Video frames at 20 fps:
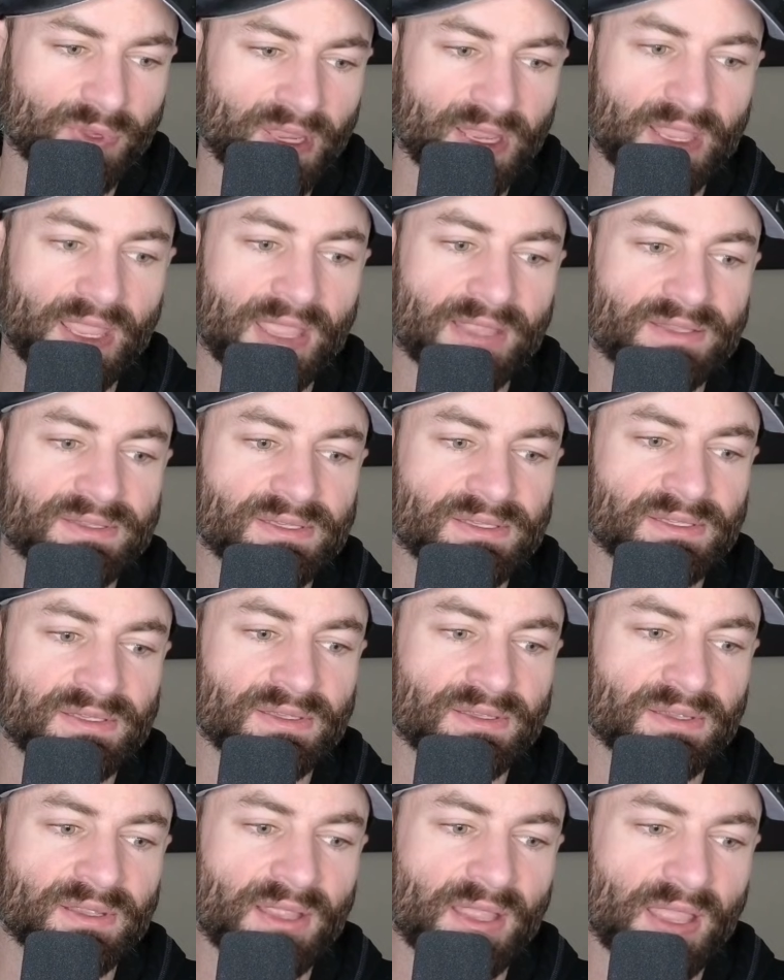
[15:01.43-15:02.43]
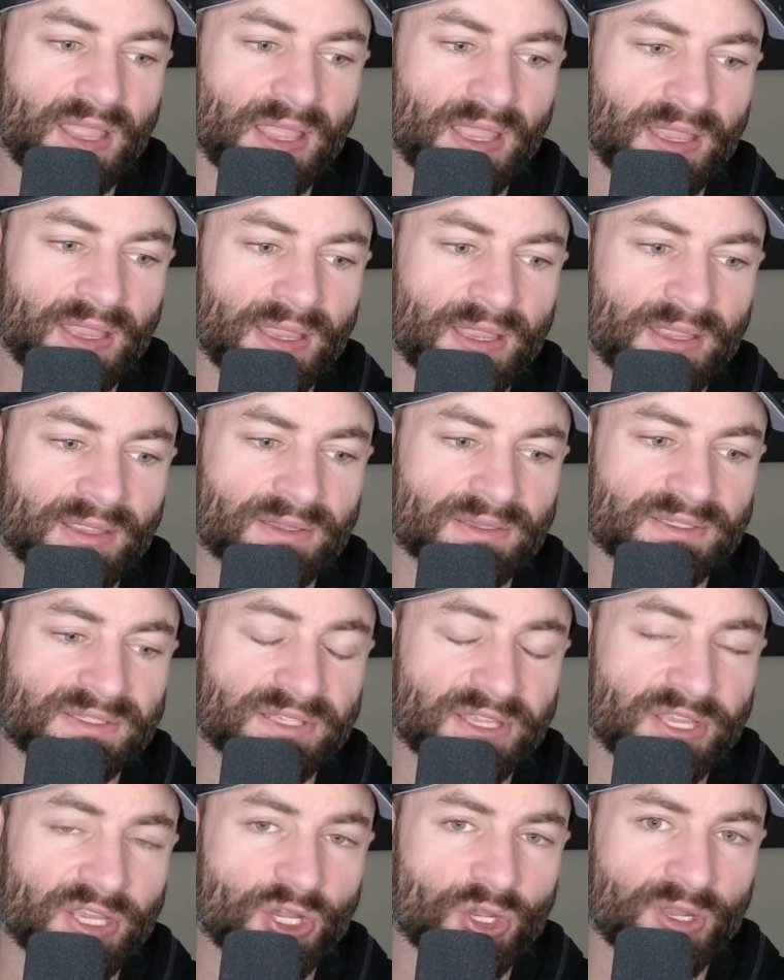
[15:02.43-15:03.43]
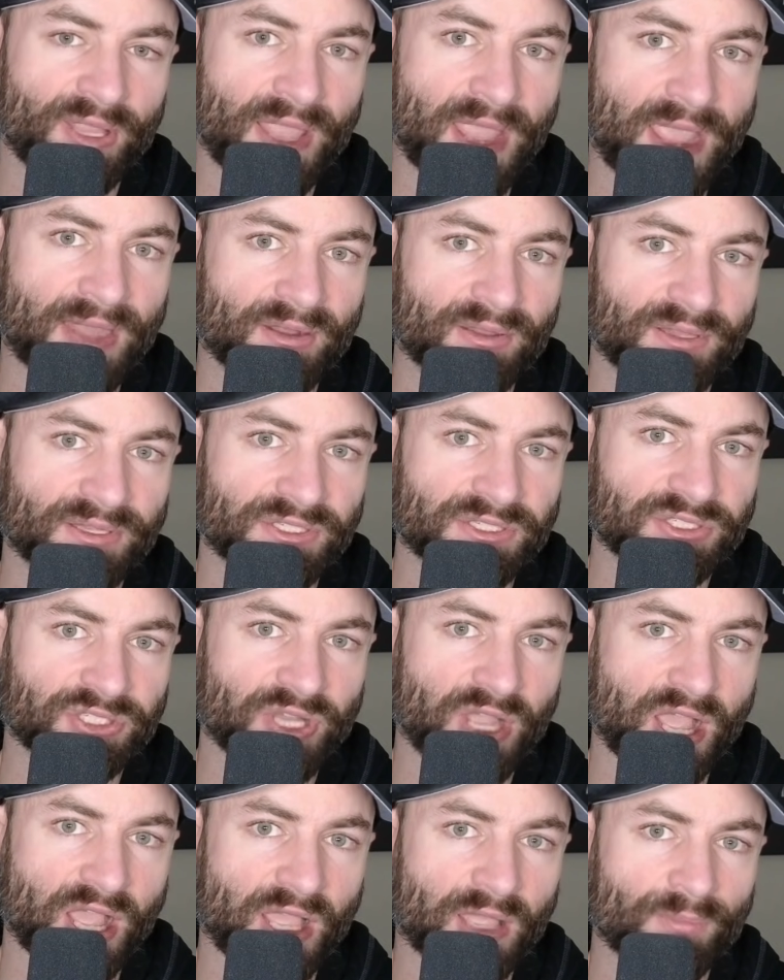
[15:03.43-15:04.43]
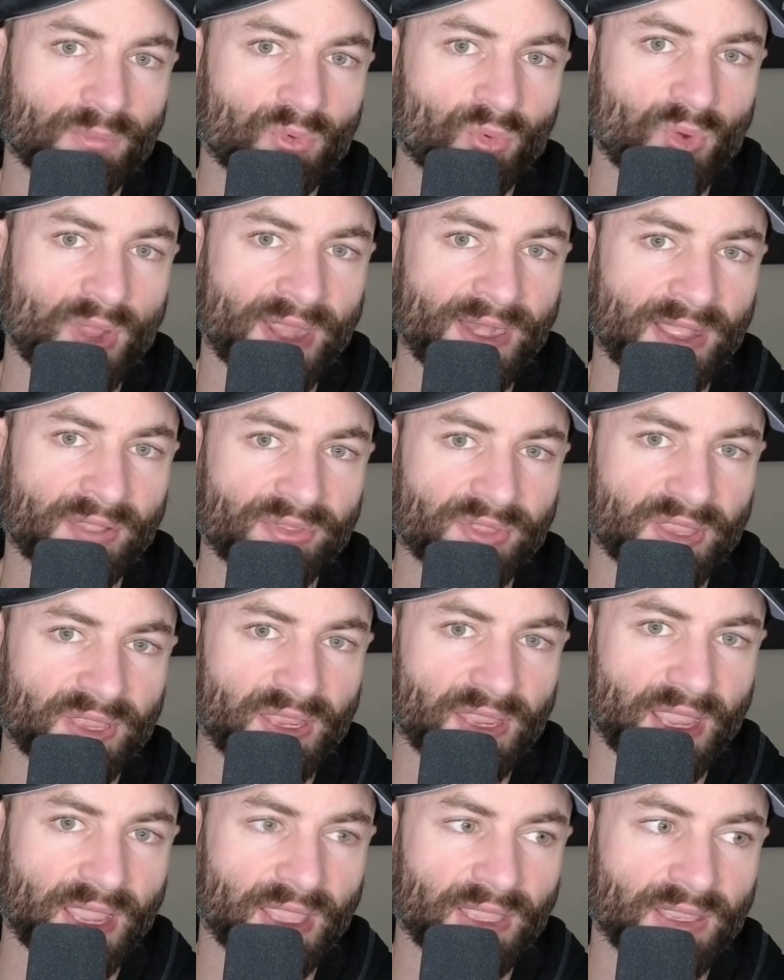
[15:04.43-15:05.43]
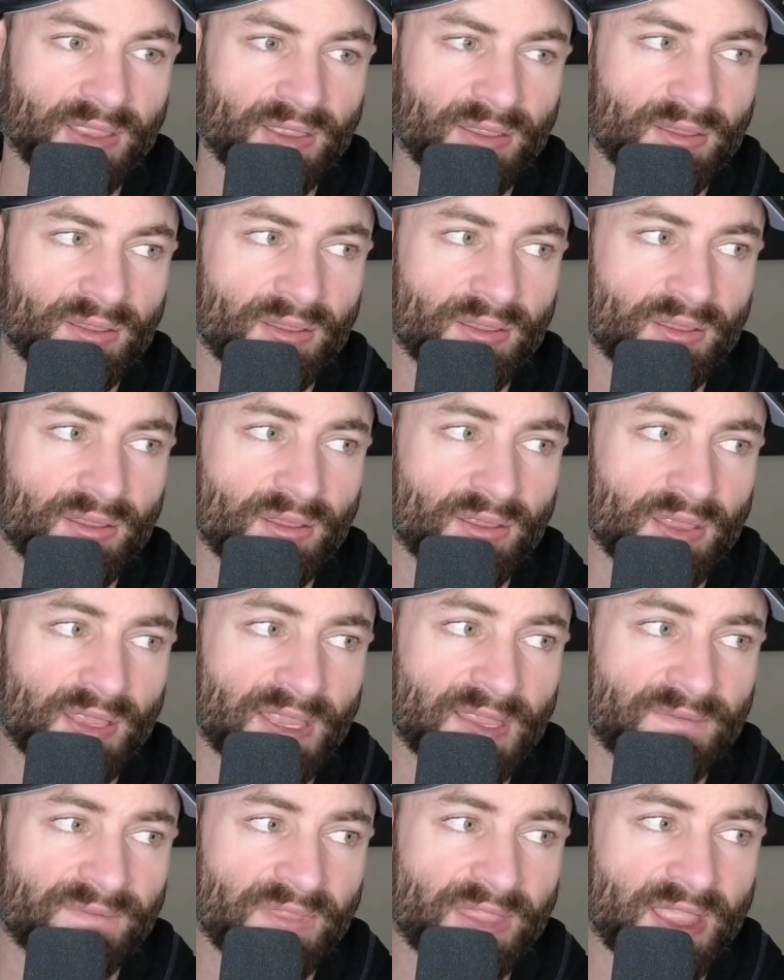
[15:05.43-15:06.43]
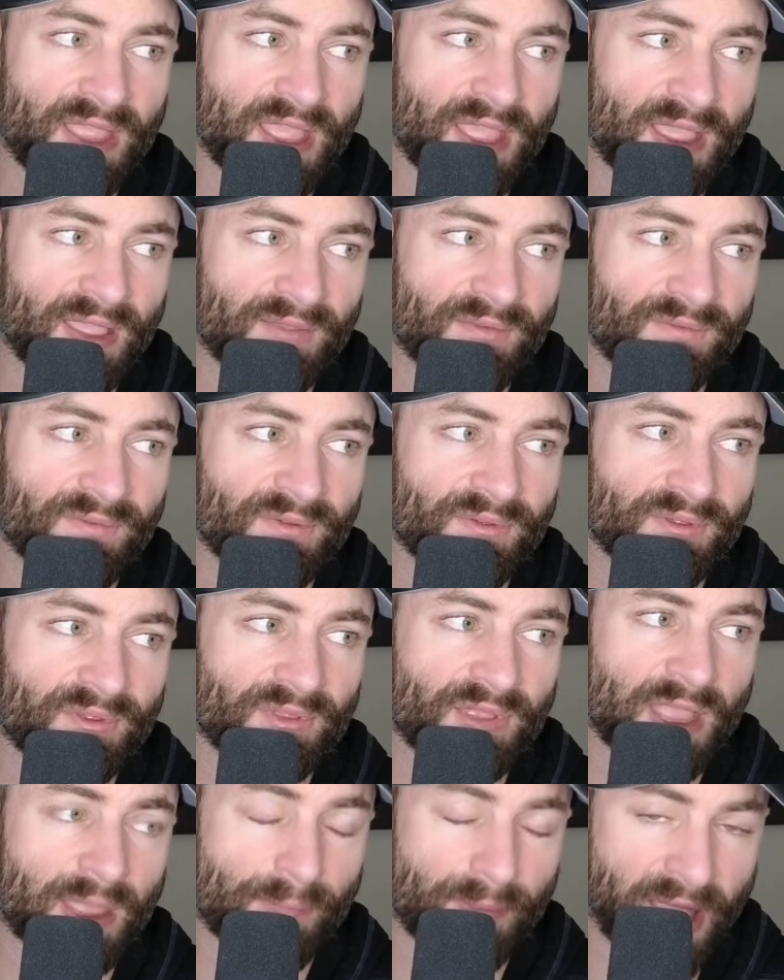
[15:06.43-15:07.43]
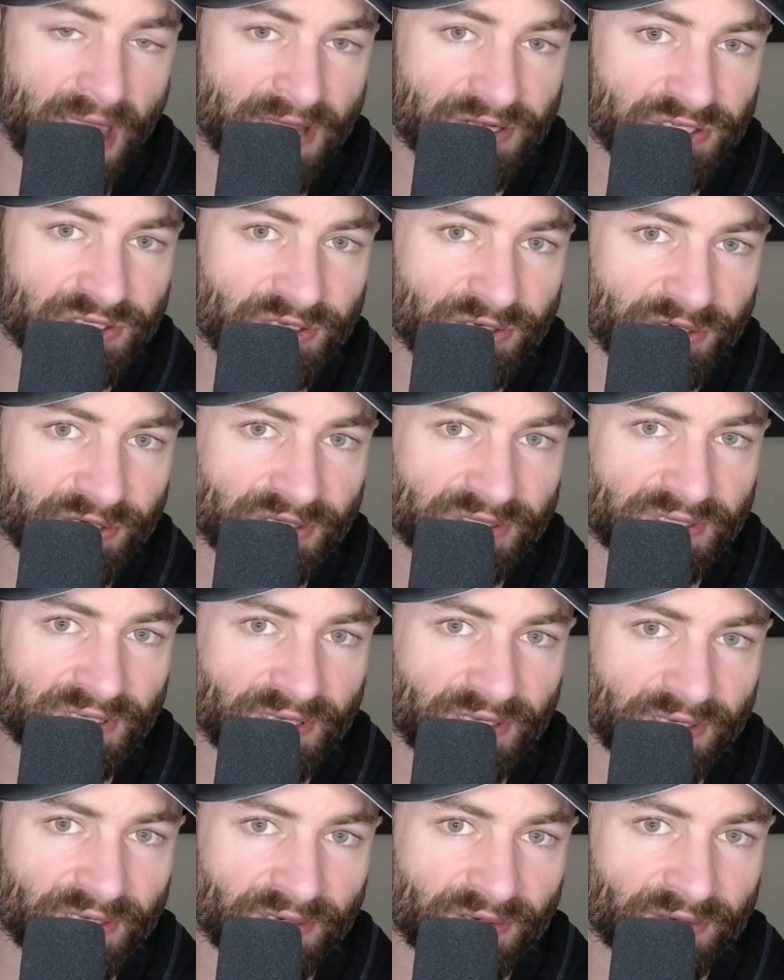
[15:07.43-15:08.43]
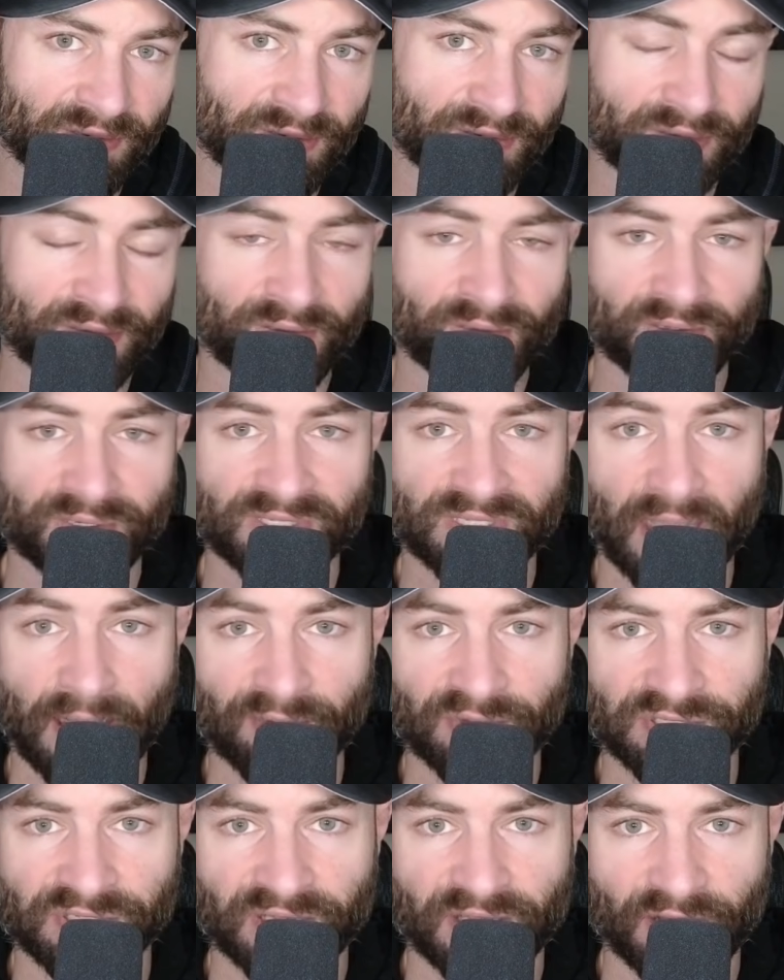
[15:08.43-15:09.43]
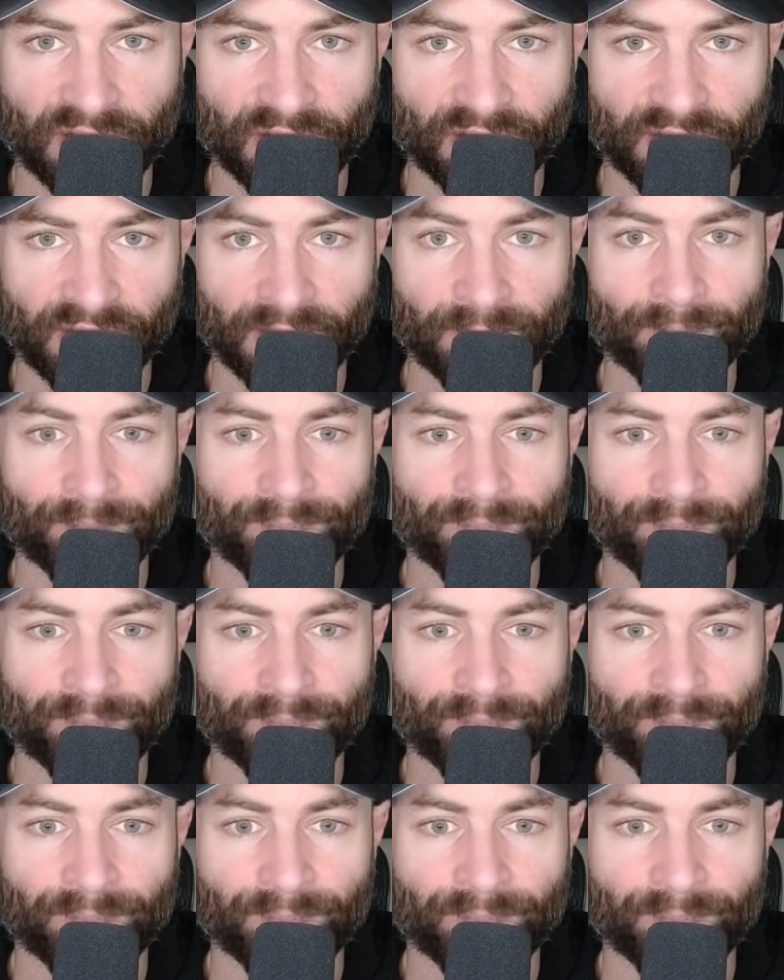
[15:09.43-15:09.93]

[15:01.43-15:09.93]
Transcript: get a security analyst job right out the gate if they have a bachelor's in cybersecurity